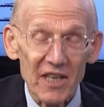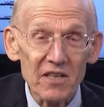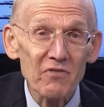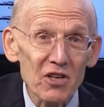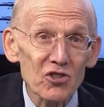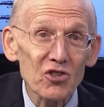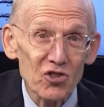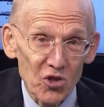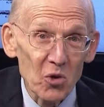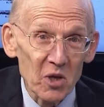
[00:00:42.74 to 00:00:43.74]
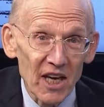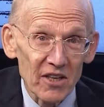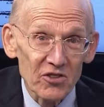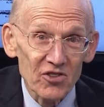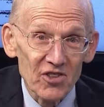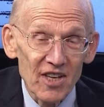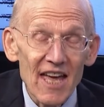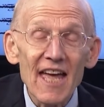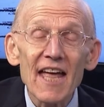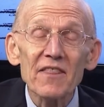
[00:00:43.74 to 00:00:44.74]
Innovation Showcase.
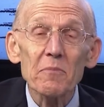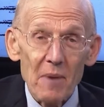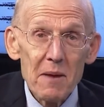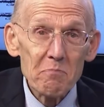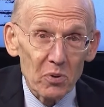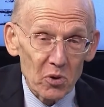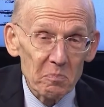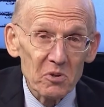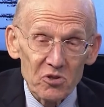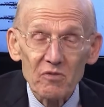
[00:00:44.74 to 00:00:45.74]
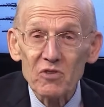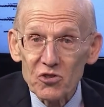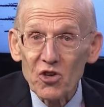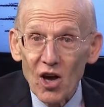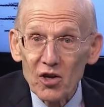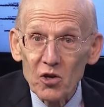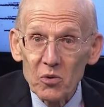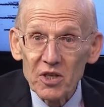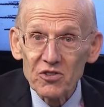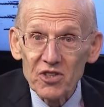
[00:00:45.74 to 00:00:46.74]
The main purpose of this
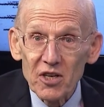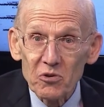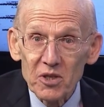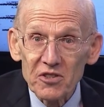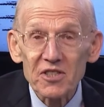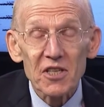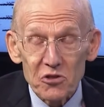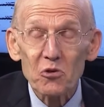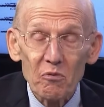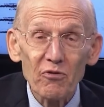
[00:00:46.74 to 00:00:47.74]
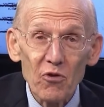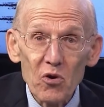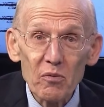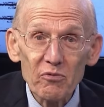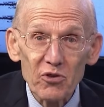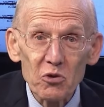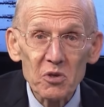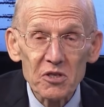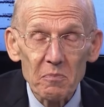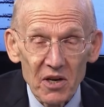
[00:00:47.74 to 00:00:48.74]
ongoing series is to inform
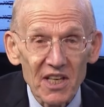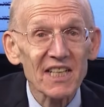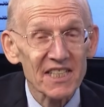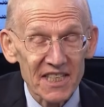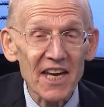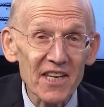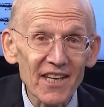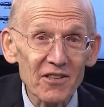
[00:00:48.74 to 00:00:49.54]
viewers about exciting